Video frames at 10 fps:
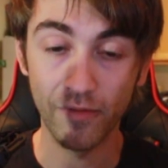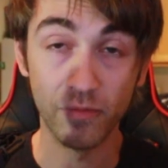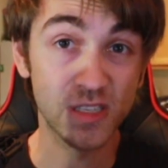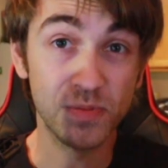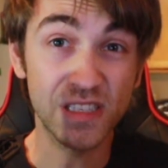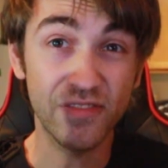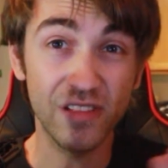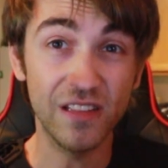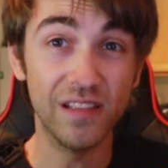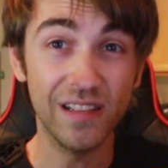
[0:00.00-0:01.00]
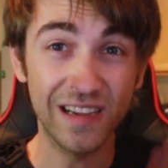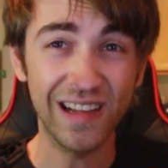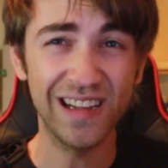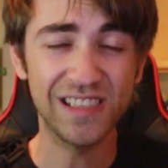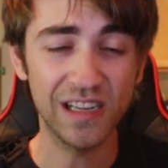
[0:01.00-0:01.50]
specifically, like
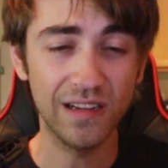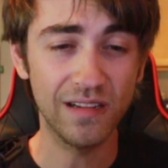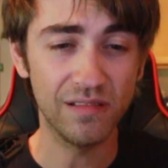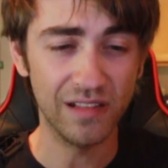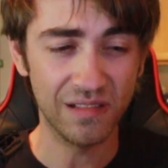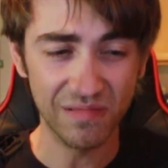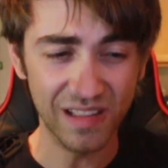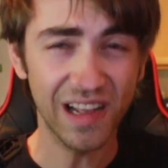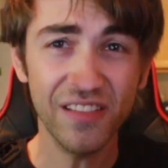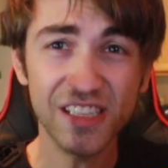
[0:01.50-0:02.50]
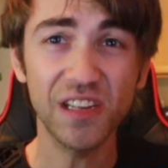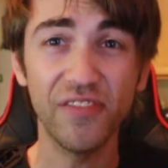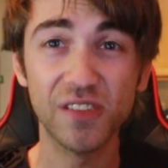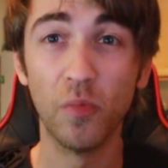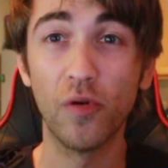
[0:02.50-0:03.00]
I say, like a lot of this stuff
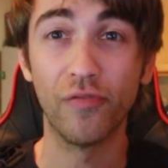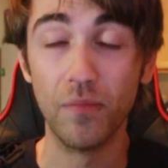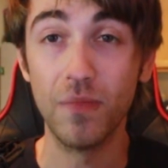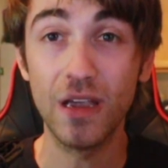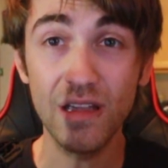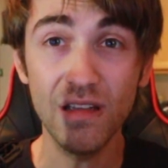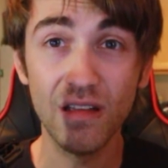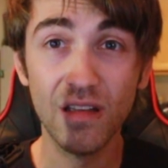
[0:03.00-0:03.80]
is more for me